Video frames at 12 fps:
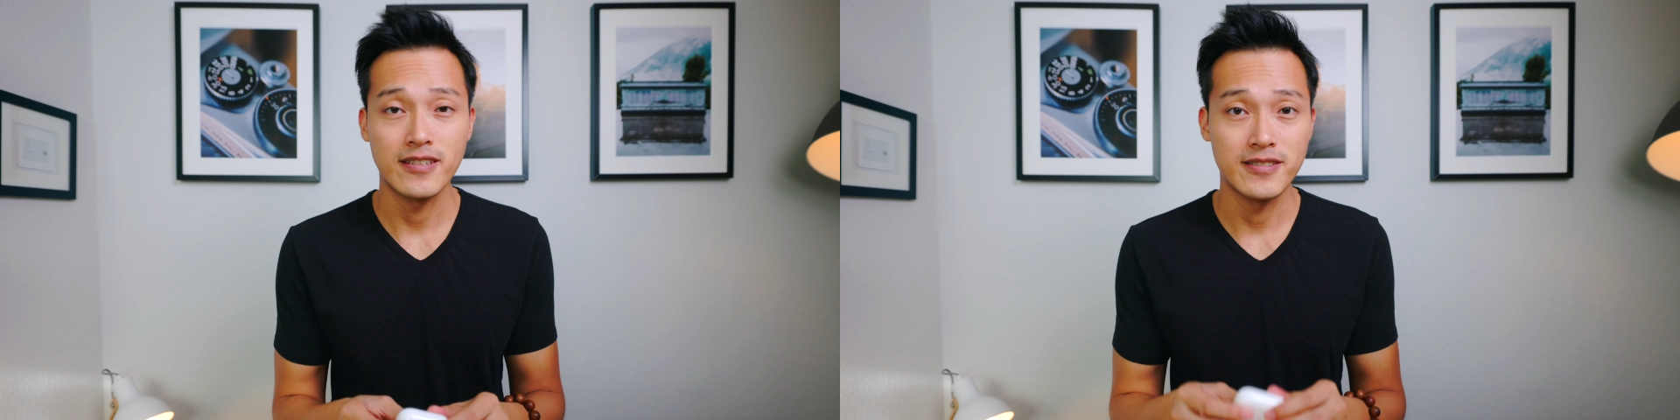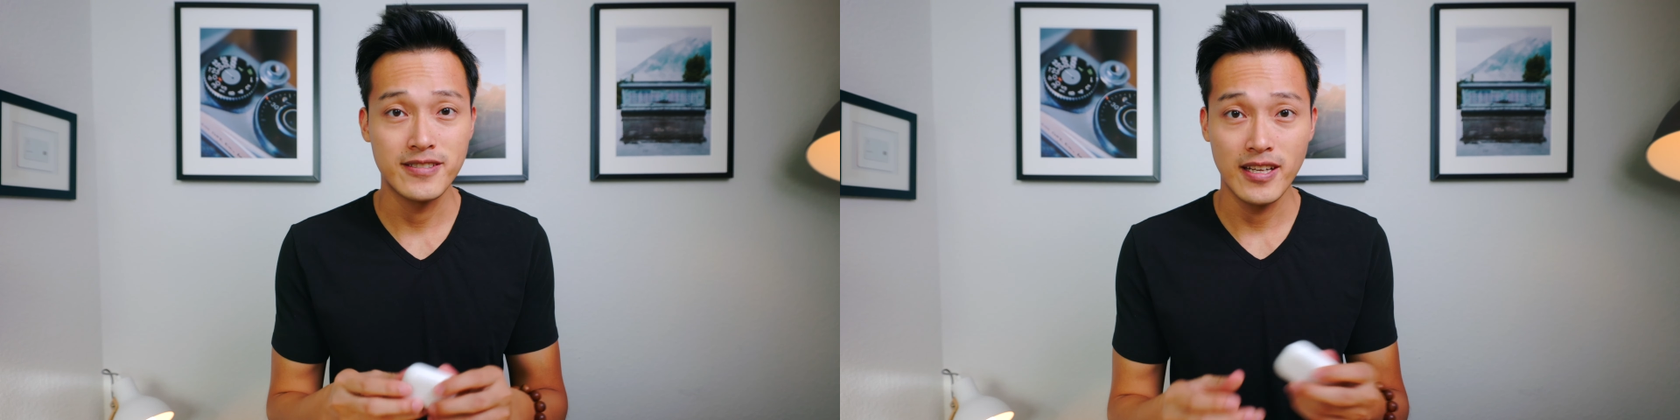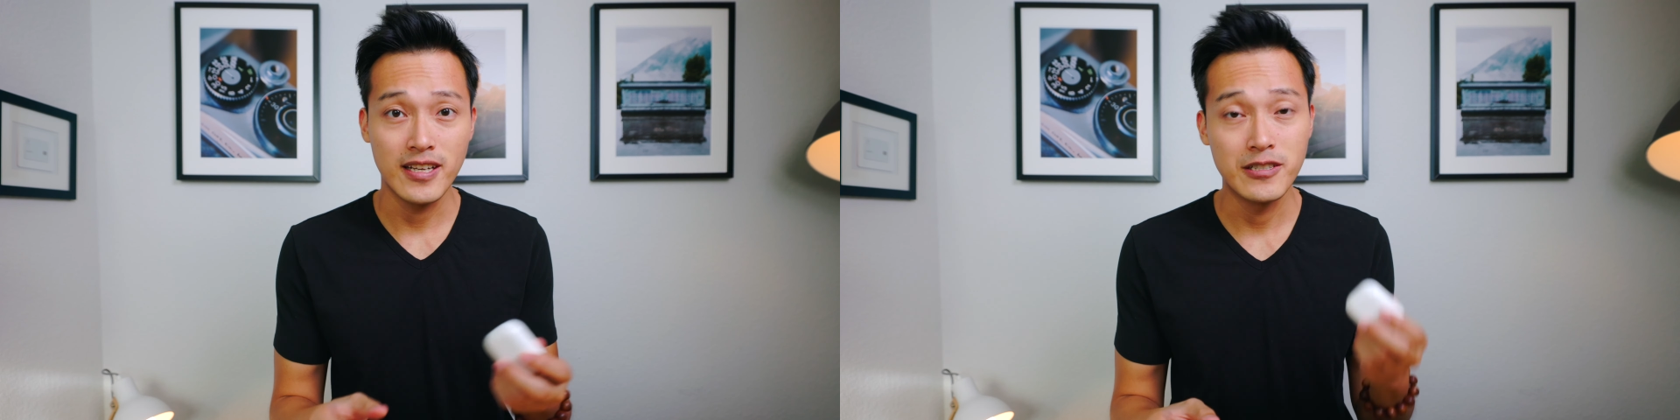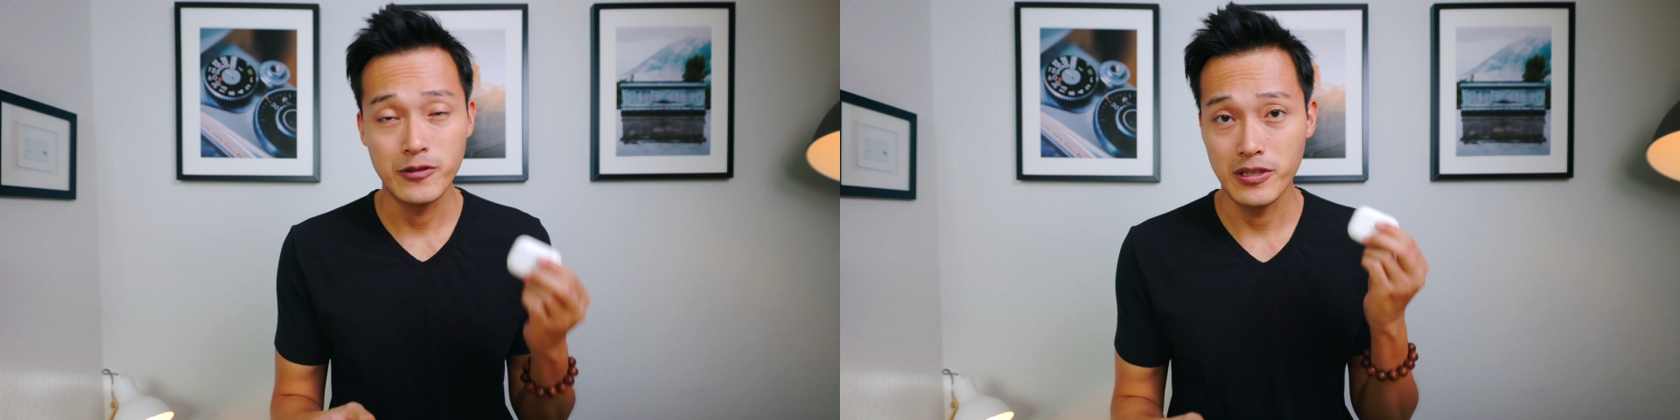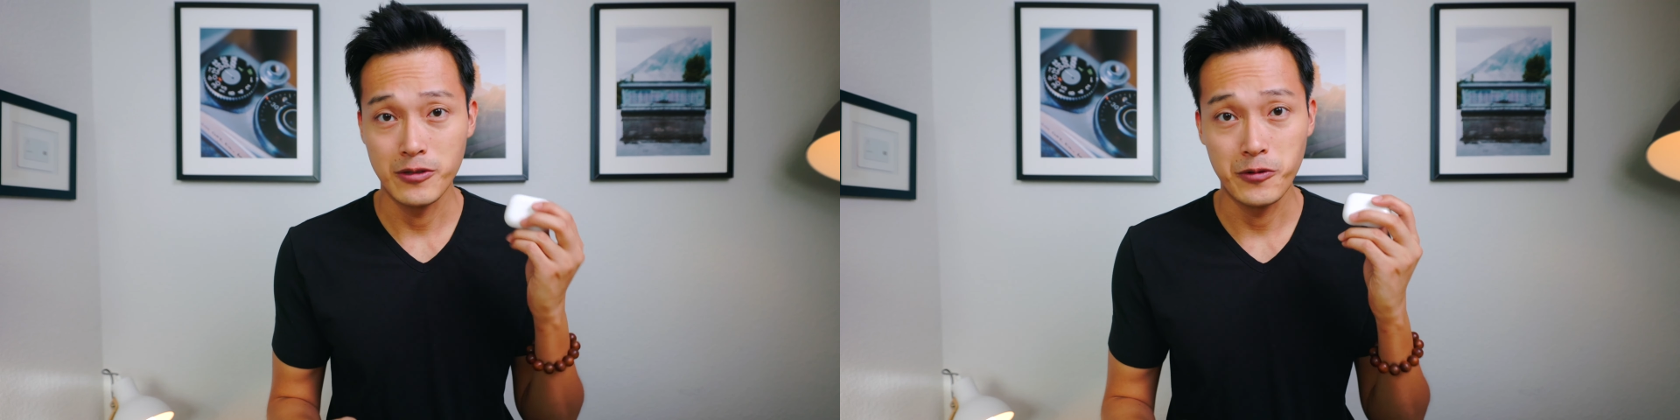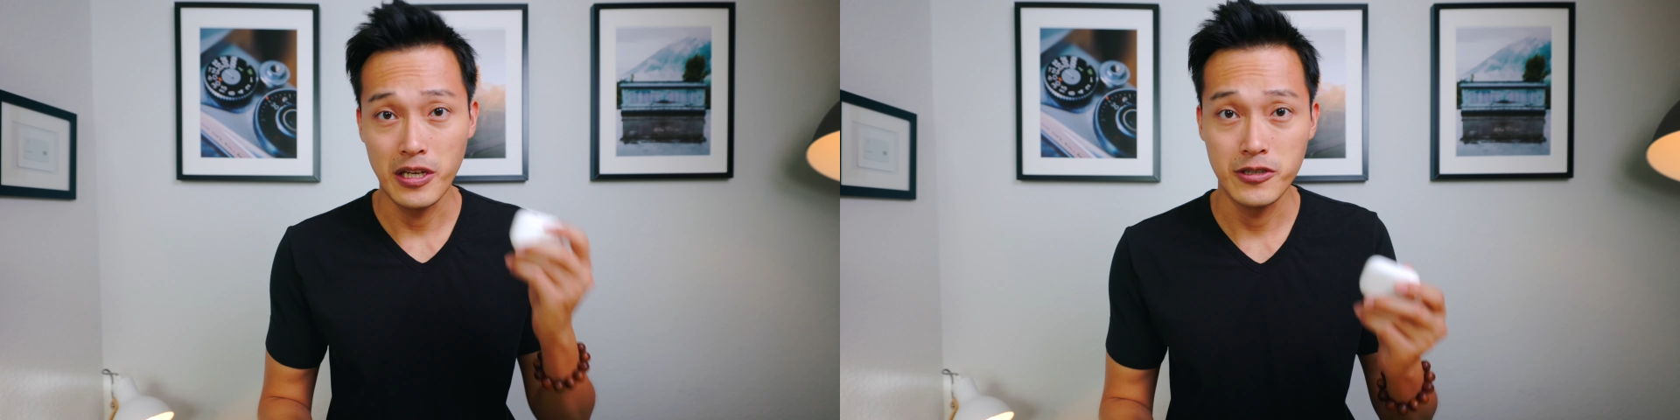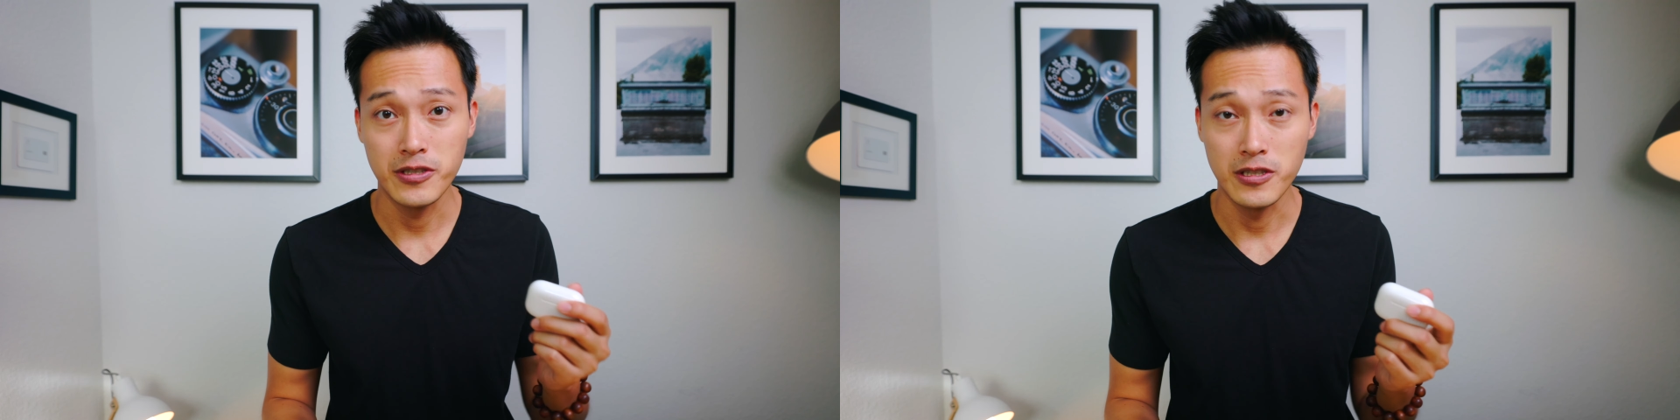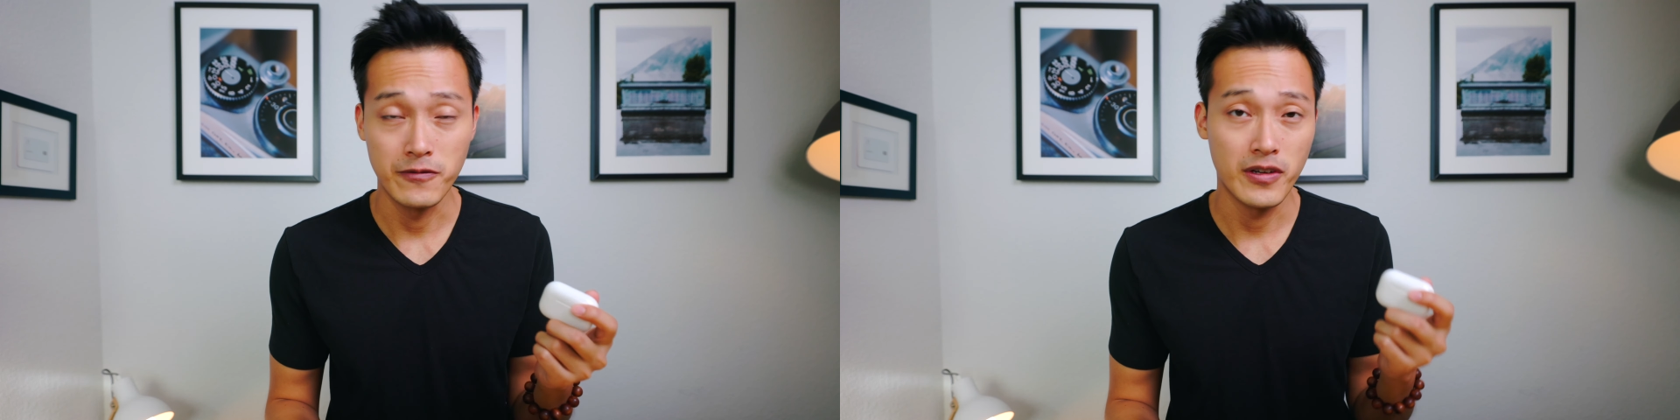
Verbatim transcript: their second generation of